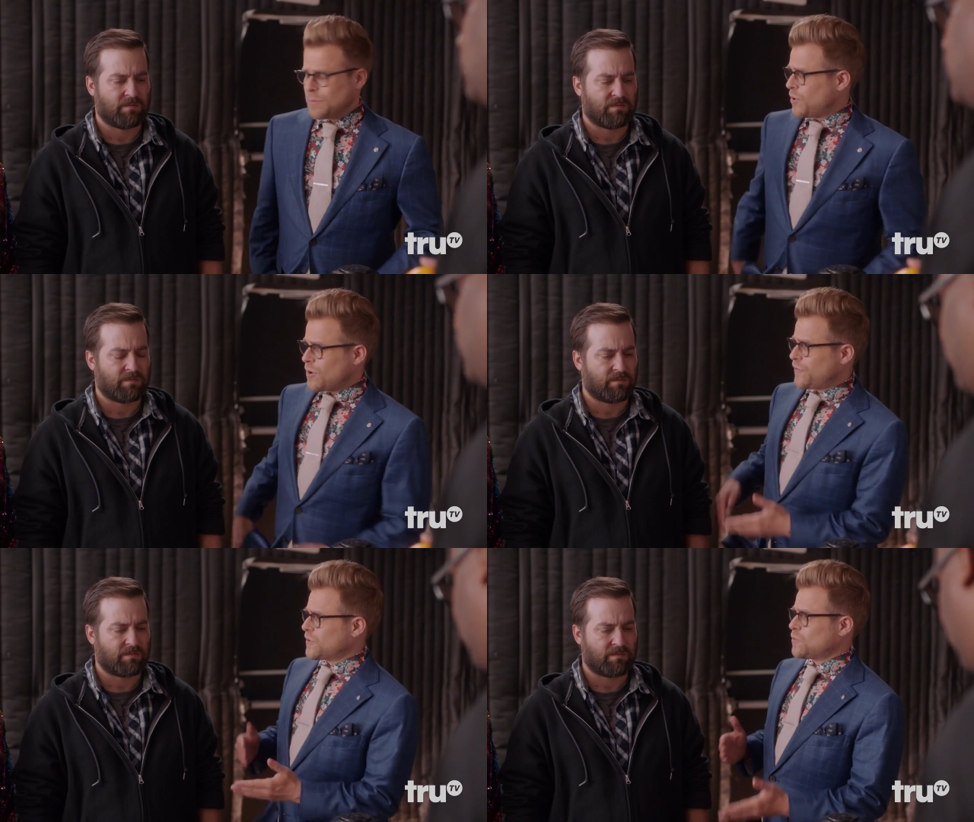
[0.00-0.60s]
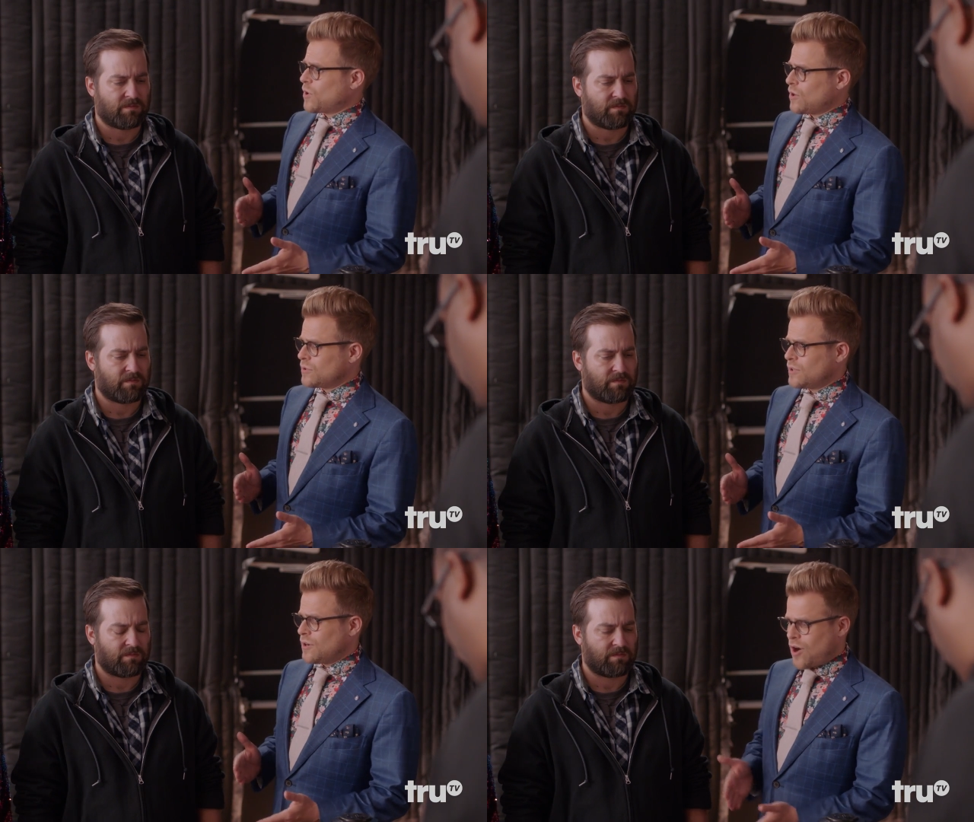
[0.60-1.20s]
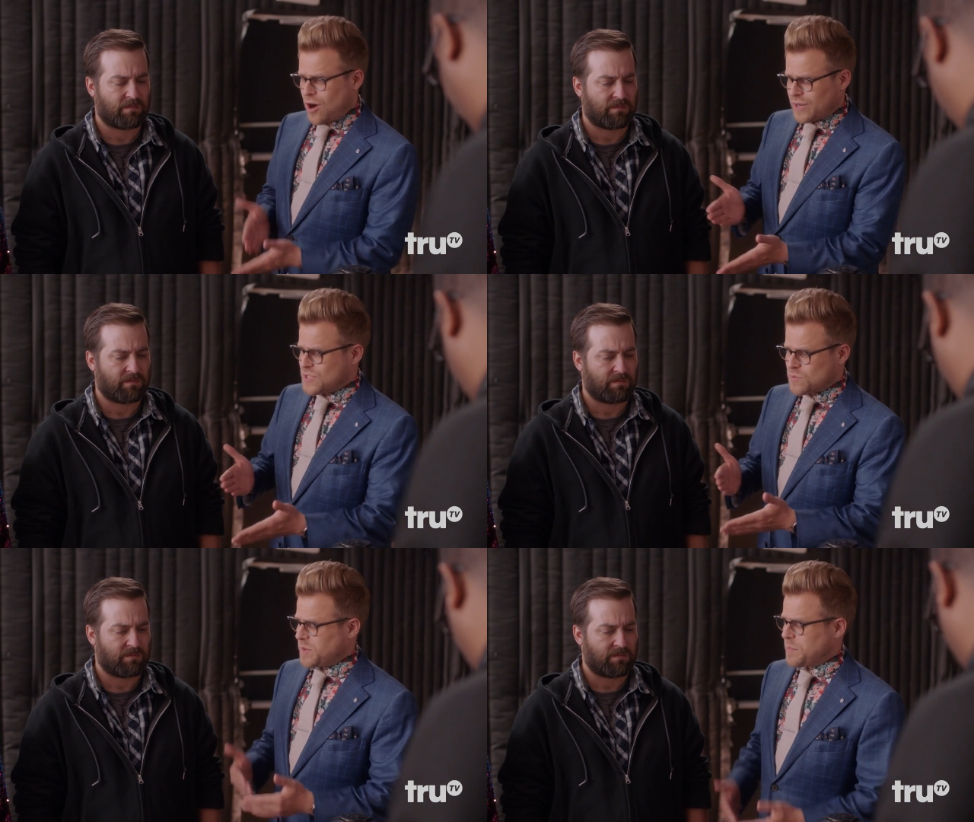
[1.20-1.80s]
Speaker 1: a perfect world,
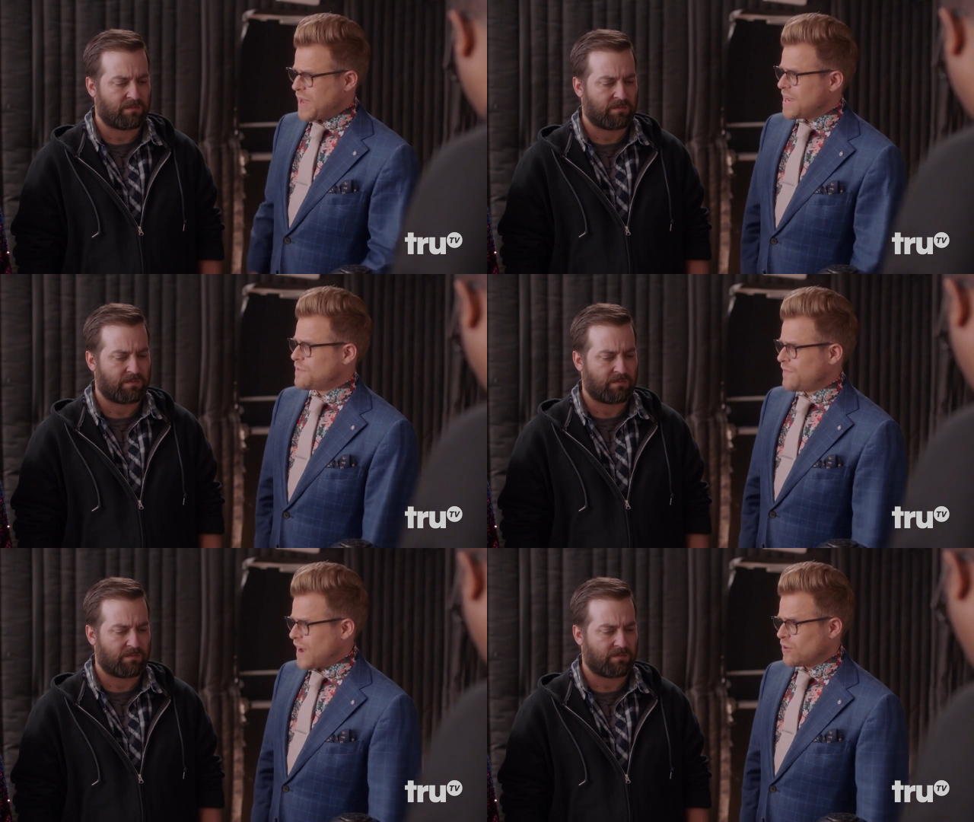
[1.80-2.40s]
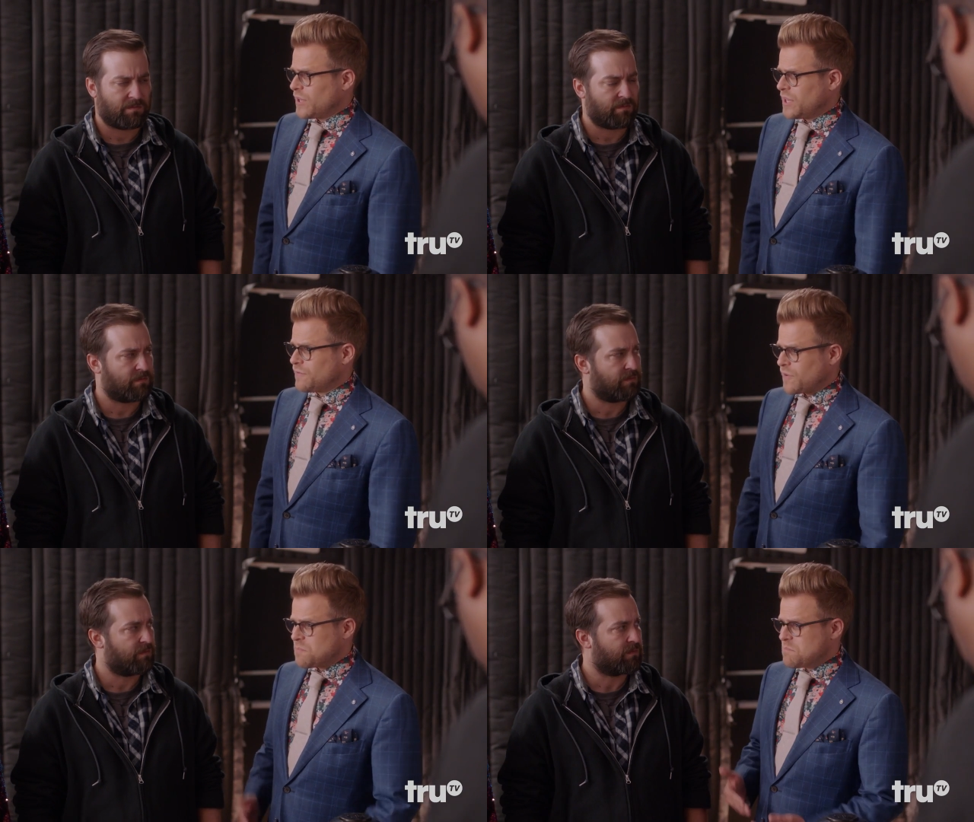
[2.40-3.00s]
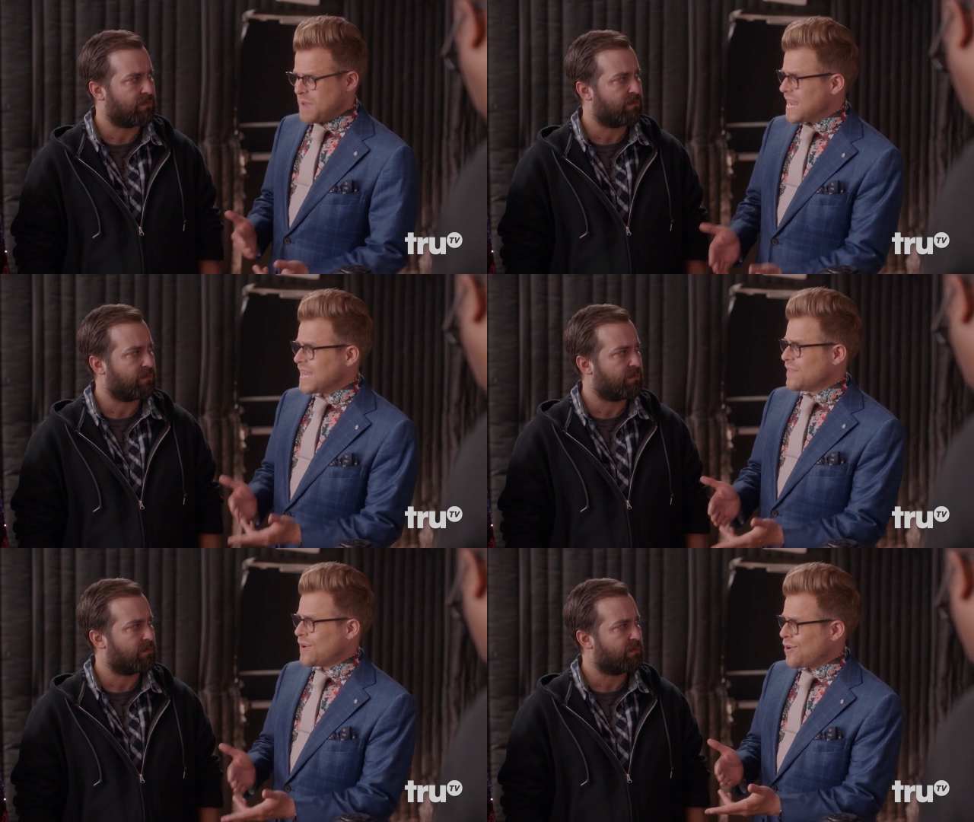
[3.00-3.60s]
artists would be paid fairly for
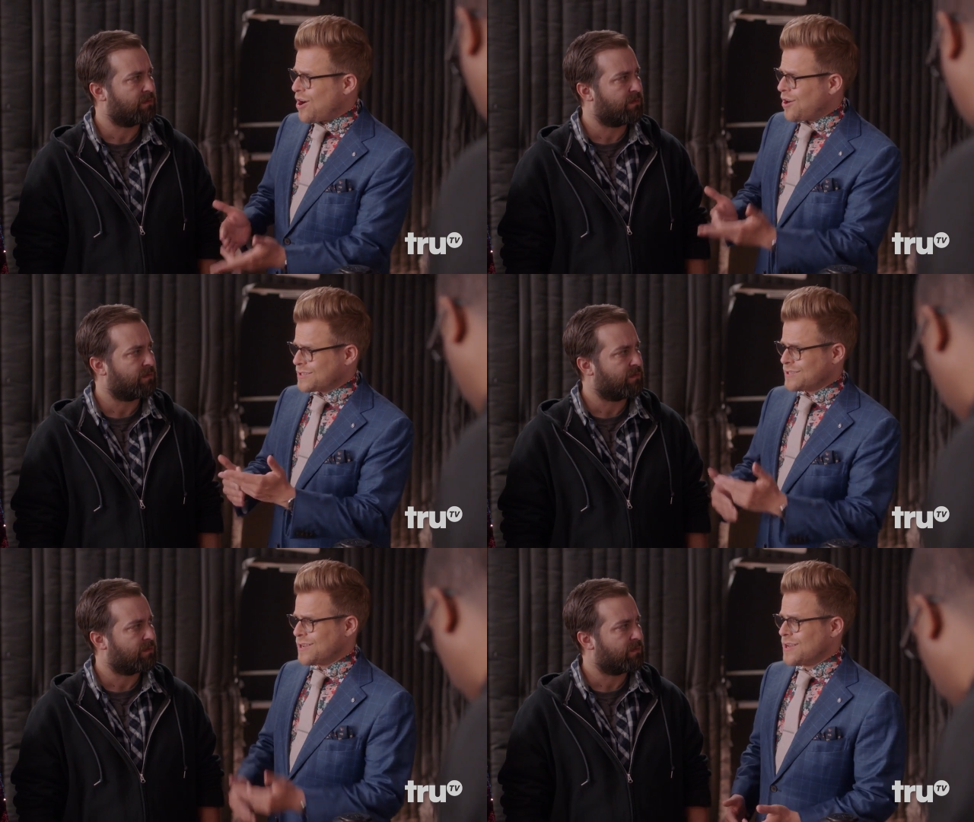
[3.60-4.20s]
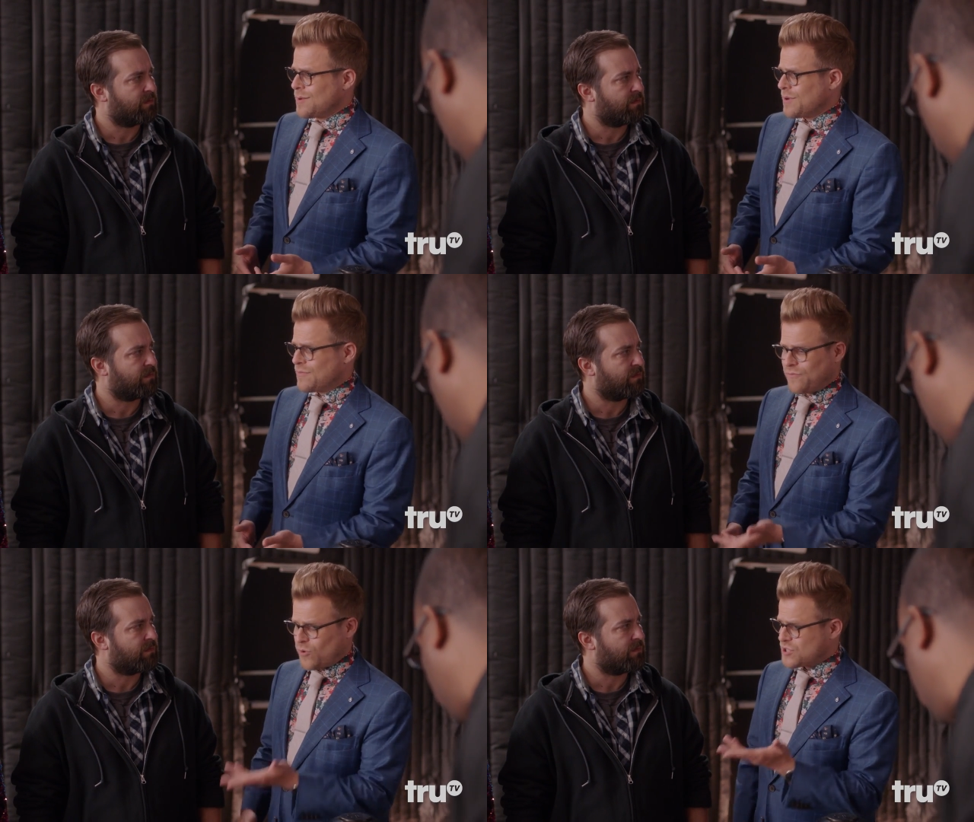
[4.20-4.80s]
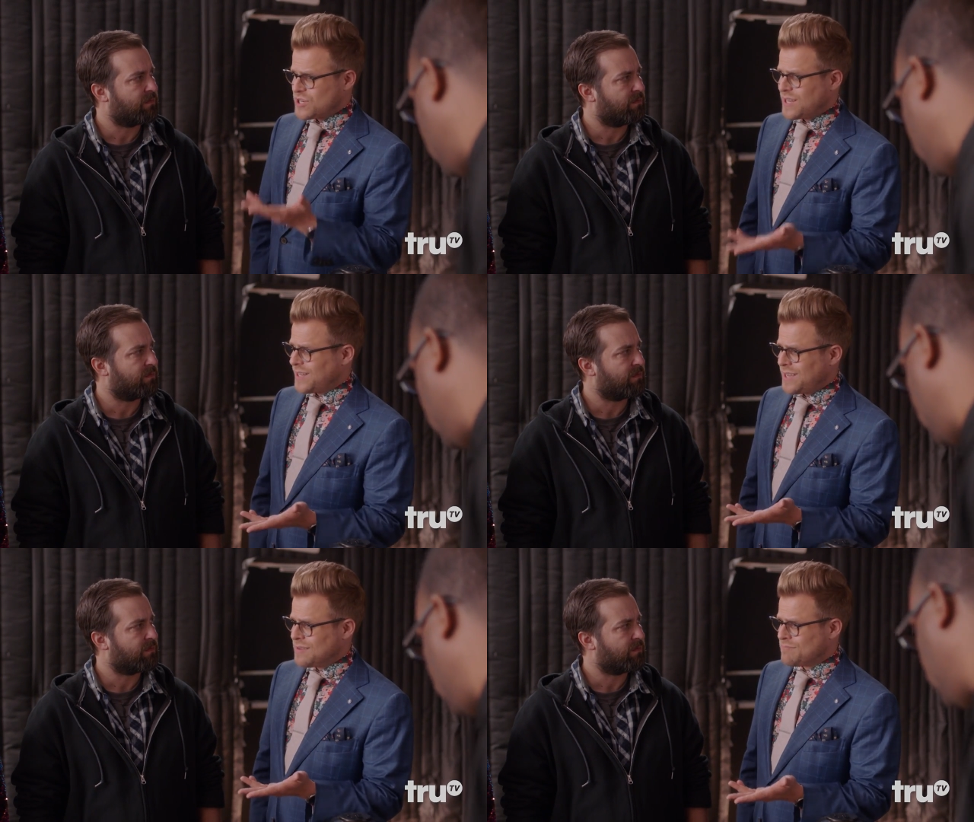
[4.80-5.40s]
making their art. But
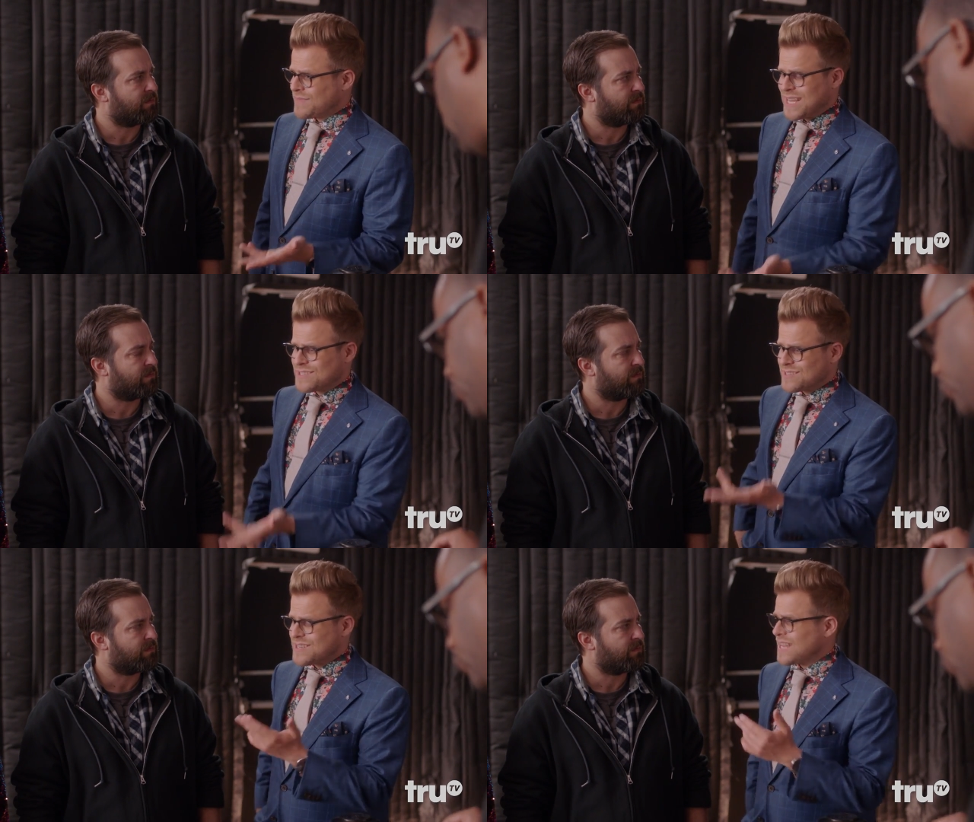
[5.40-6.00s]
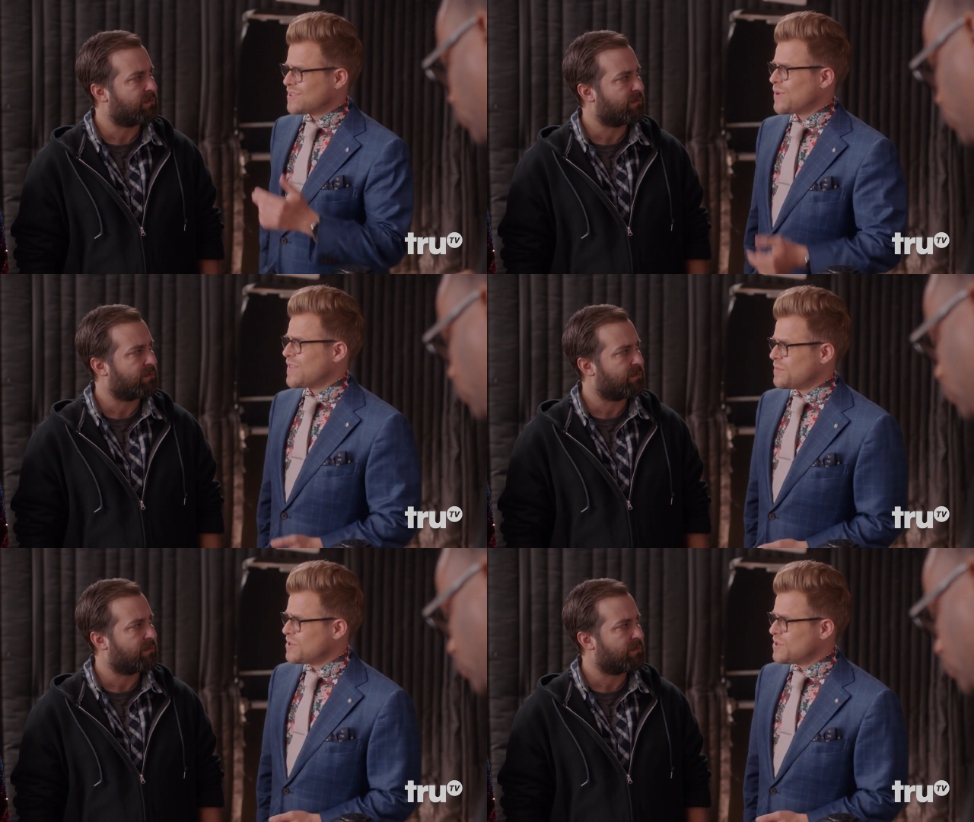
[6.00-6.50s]
unfortunately, that's just not the way the